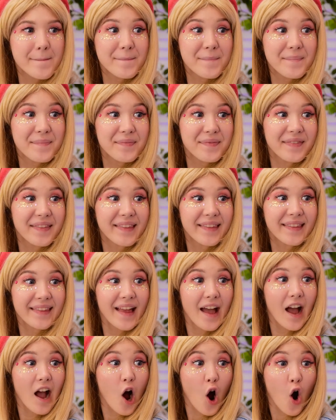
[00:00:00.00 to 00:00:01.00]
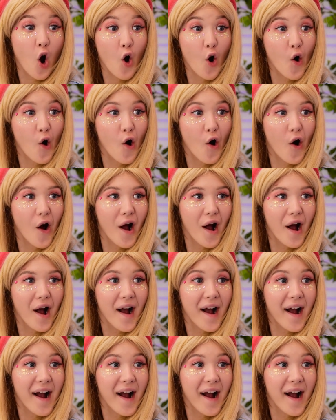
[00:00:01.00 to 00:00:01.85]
You're doing a great job, Wendy.